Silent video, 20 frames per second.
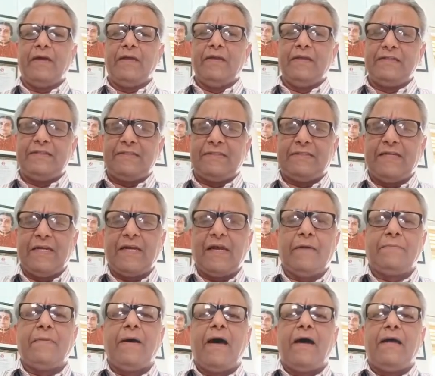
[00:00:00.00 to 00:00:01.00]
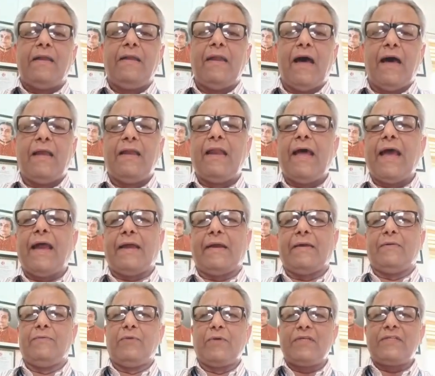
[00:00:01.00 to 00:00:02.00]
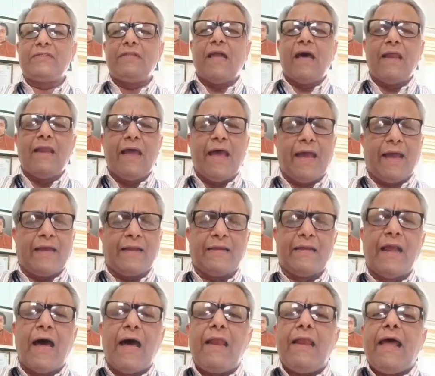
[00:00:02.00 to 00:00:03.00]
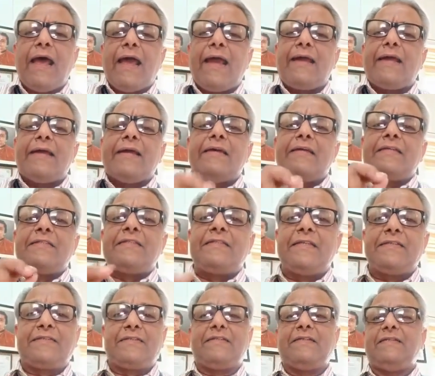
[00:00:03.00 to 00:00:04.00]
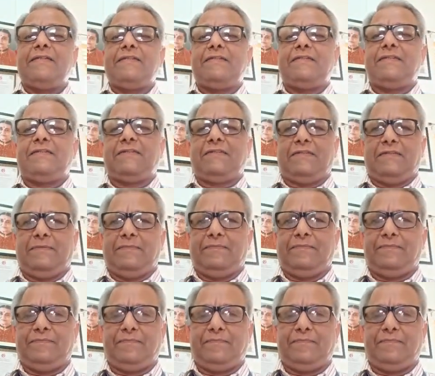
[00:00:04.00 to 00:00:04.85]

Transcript: Let's take up la langue. What is la langue? La langue is the system.